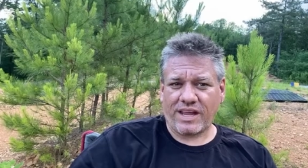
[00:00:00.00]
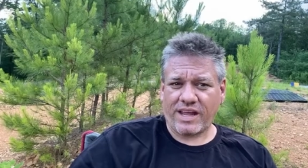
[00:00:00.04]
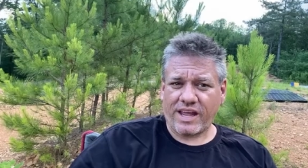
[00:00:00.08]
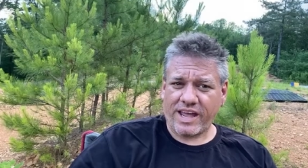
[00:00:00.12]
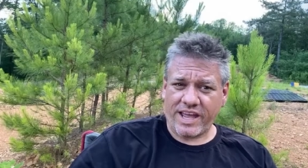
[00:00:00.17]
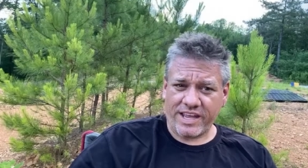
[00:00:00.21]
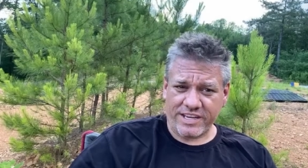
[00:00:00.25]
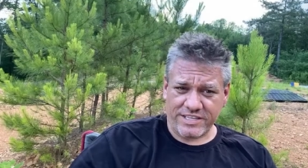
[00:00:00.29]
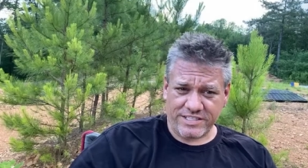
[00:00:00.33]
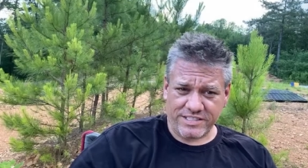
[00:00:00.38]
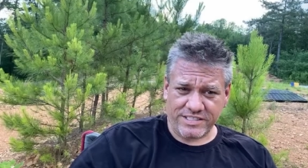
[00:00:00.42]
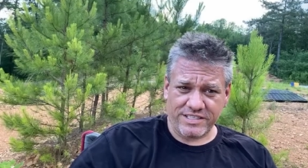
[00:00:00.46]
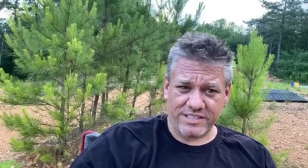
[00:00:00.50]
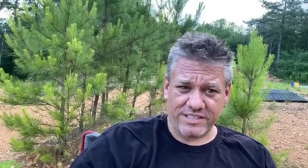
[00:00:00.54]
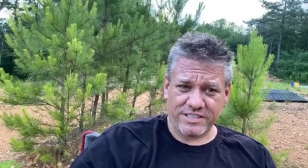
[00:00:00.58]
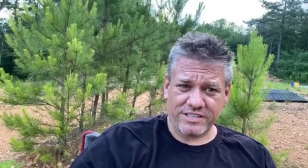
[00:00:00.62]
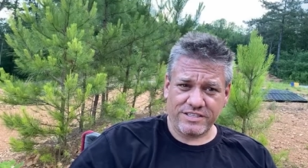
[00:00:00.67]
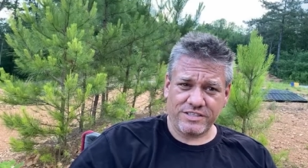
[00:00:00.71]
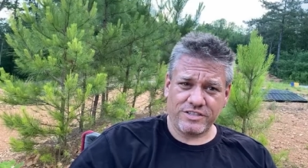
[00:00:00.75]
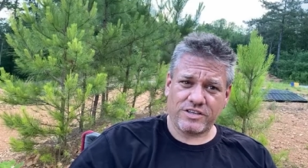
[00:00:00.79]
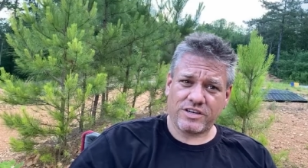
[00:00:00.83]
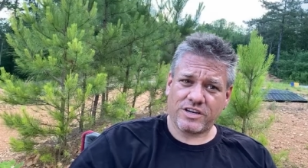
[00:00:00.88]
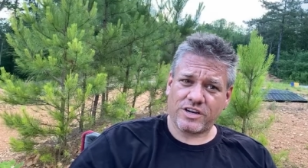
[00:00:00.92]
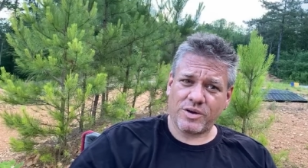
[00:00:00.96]
Actually,
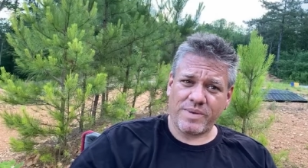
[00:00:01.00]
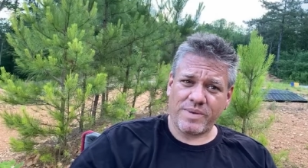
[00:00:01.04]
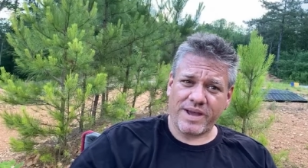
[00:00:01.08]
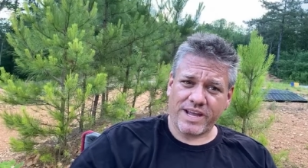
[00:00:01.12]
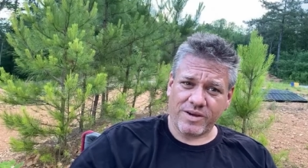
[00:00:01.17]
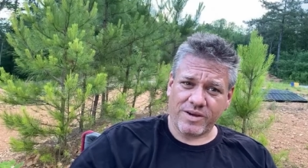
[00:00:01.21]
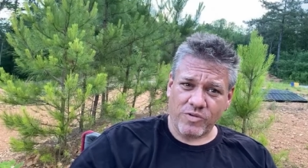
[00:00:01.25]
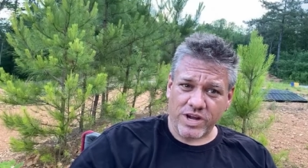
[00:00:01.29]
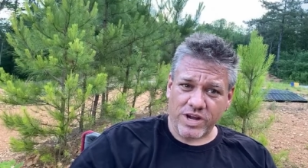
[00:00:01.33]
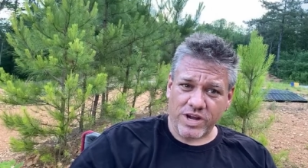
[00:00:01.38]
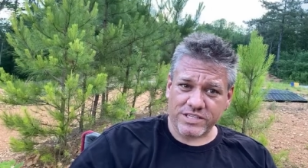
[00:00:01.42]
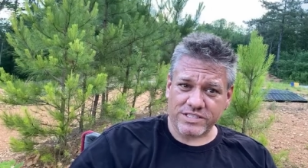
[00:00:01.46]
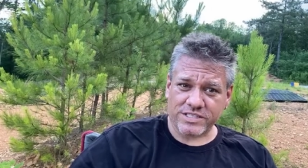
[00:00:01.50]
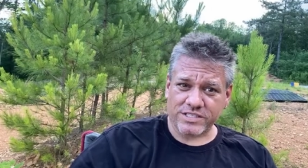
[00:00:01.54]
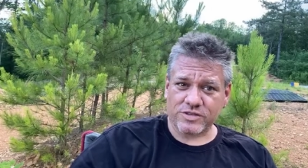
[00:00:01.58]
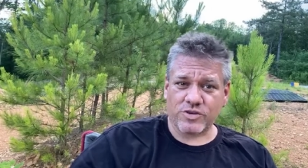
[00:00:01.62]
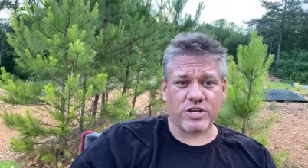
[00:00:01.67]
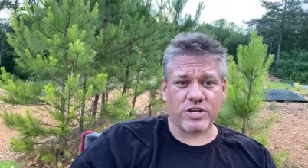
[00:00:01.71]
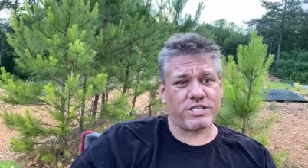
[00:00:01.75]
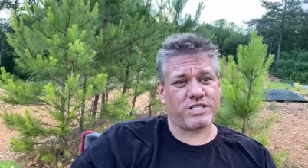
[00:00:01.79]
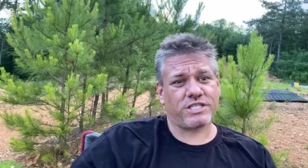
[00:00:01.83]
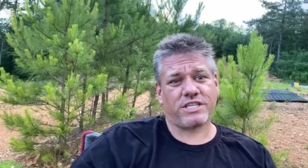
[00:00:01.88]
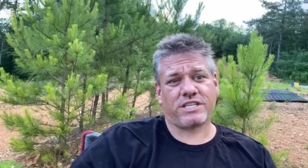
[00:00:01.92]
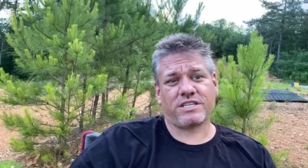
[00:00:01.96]
you can go back and watch this
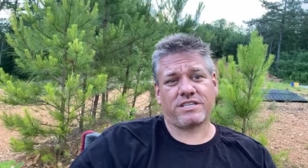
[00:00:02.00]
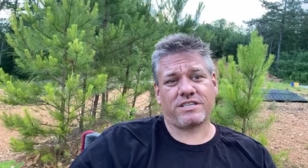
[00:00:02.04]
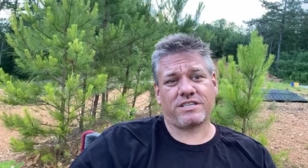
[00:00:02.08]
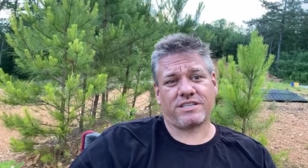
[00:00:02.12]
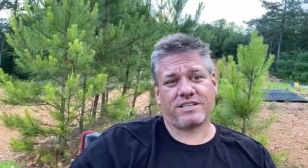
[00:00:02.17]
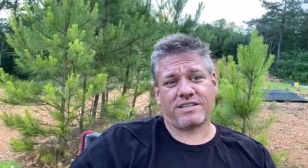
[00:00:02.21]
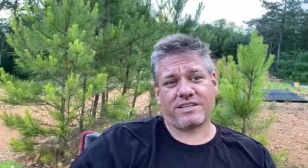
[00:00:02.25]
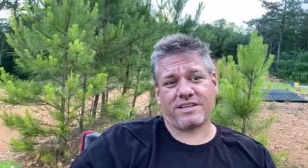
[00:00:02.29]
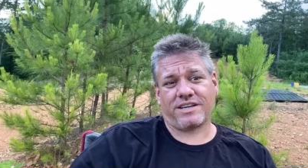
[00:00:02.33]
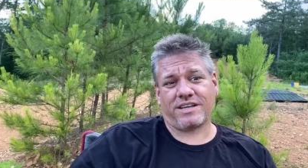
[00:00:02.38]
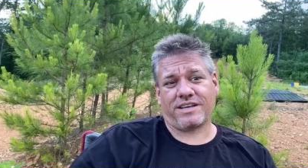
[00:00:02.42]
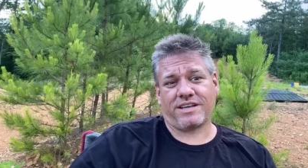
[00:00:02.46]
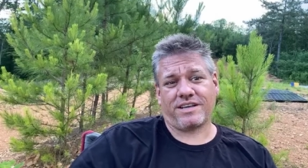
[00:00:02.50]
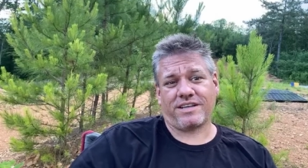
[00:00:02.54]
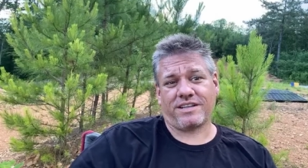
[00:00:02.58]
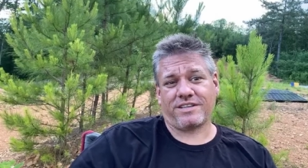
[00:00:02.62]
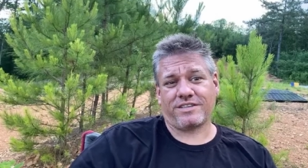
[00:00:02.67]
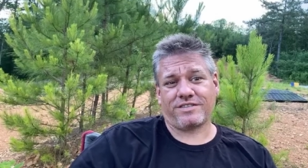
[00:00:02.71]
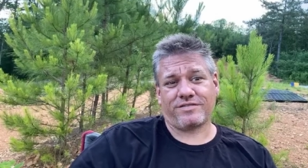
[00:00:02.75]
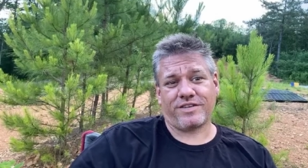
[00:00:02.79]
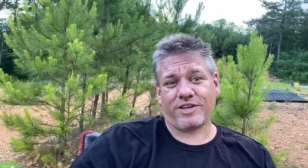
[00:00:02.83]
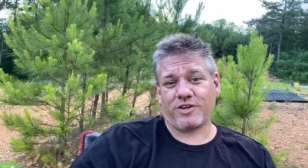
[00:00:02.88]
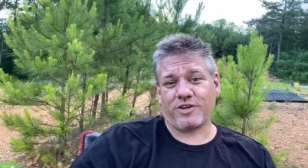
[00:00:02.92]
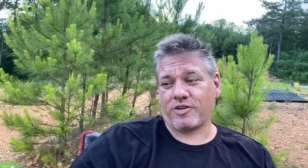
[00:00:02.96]

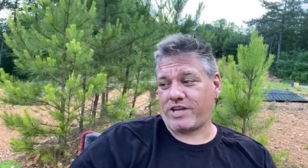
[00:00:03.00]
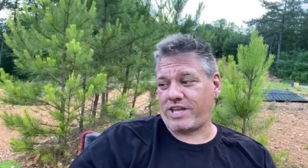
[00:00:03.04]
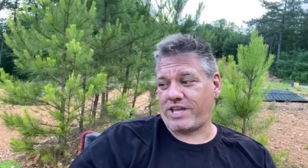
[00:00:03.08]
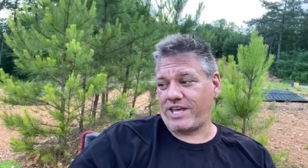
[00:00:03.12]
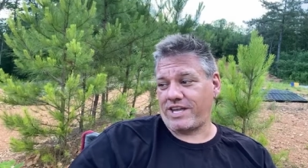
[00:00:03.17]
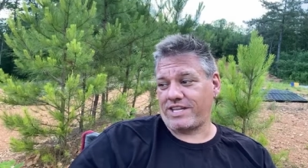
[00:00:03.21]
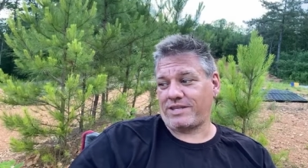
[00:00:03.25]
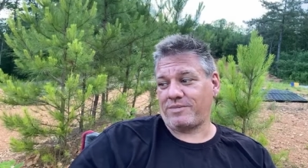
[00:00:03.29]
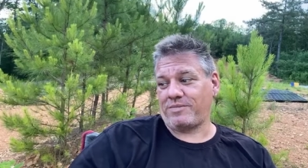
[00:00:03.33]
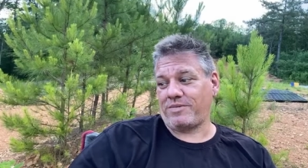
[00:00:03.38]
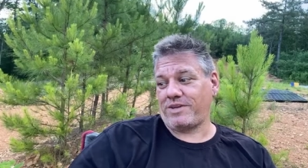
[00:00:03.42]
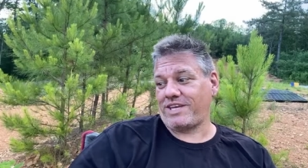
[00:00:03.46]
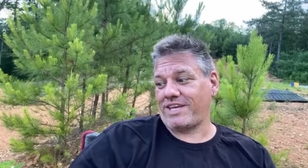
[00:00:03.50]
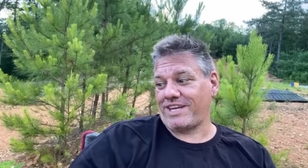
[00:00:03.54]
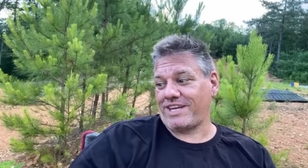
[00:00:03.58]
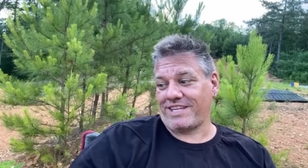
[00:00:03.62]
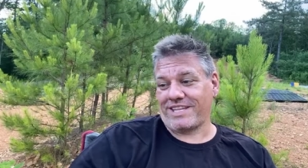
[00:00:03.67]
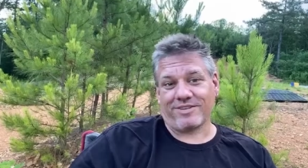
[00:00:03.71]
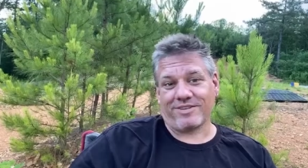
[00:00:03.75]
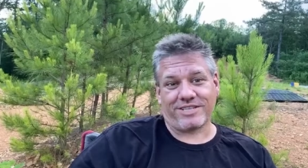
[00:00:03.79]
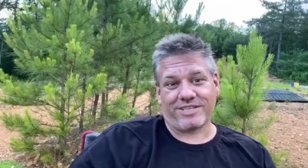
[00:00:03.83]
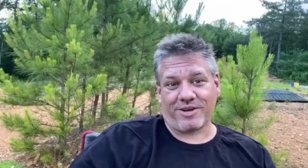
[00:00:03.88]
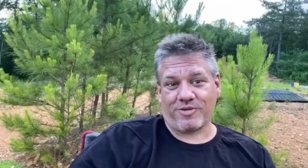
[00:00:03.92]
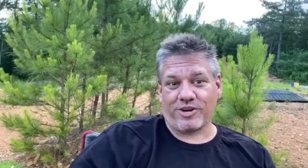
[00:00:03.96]
video again at the beginning.
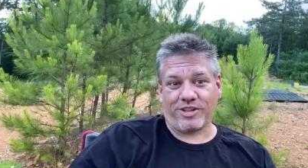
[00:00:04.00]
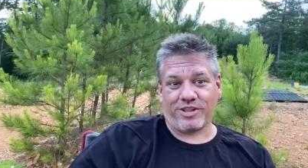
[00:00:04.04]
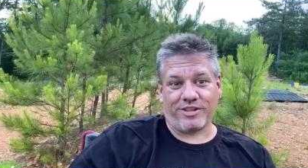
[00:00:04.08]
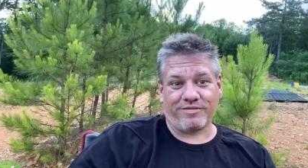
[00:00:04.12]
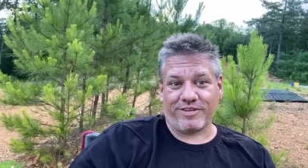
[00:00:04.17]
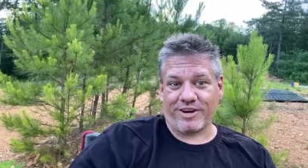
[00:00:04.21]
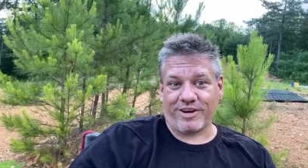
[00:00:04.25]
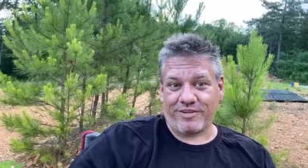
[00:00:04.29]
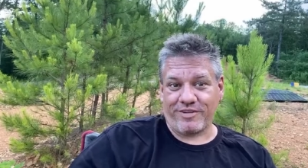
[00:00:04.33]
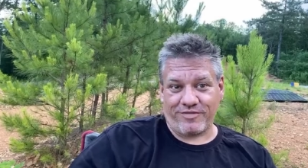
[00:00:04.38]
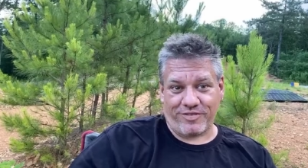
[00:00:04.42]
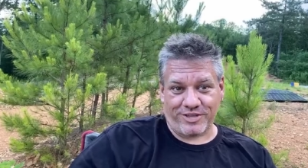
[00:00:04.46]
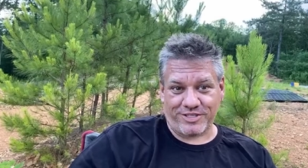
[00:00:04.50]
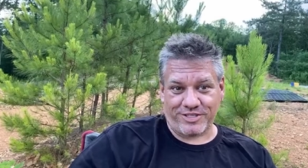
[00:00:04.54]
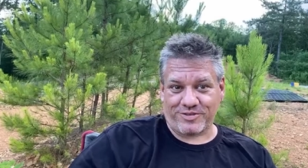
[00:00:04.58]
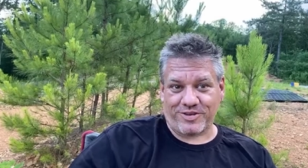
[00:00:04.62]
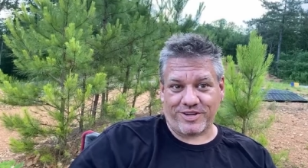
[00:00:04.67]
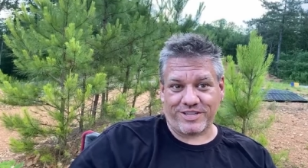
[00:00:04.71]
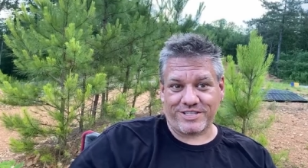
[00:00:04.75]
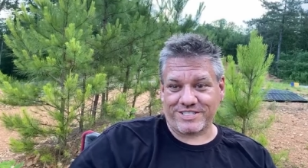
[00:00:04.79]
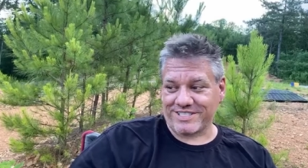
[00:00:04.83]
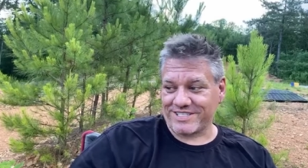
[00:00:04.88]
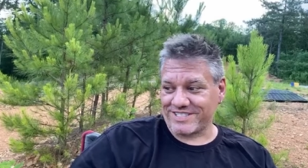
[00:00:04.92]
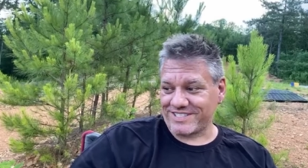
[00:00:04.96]
That was like one of the very first
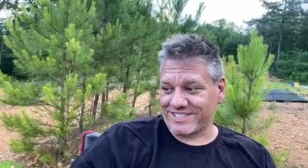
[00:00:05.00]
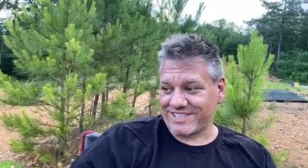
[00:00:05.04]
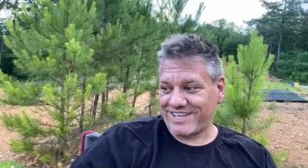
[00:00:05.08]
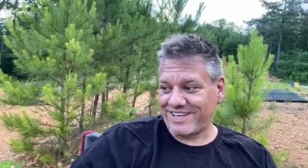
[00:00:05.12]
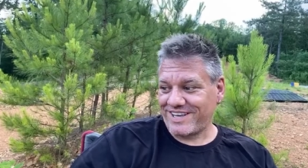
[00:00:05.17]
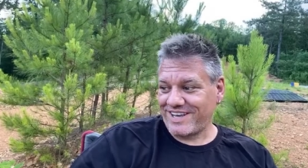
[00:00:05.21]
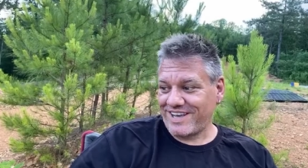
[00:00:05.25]
questions.